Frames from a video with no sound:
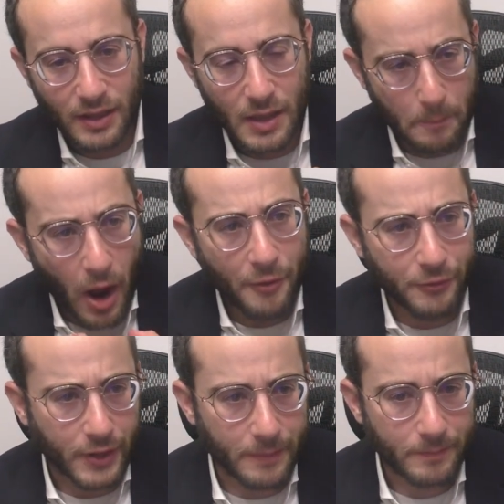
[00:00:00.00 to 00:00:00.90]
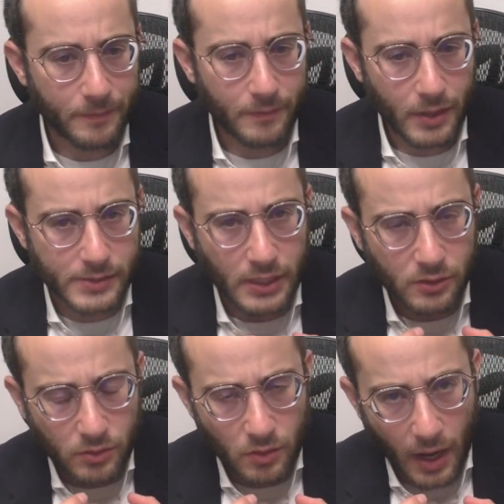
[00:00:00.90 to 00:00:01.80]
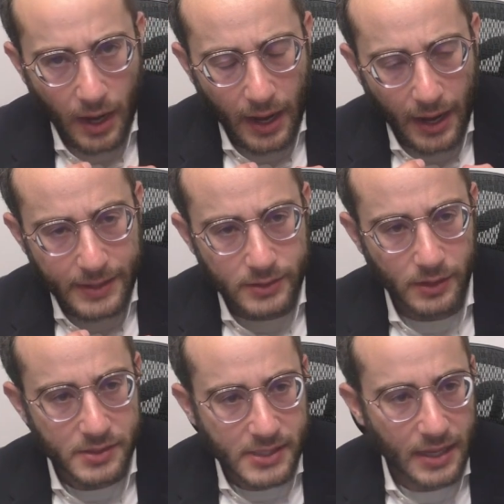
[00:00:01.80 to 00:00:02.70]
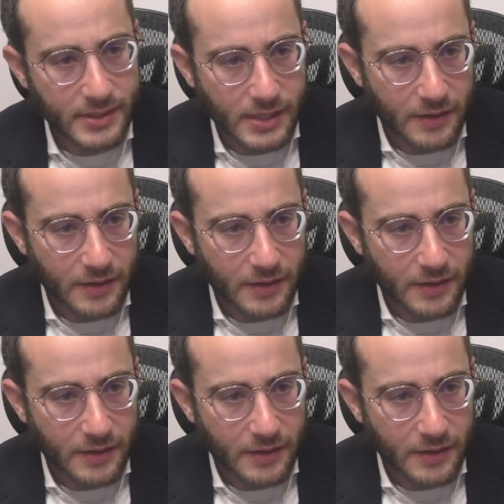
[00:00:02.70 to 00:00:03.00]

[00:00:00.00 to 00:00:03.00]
it bothered him it's like, no, no, I, I, need to understand this.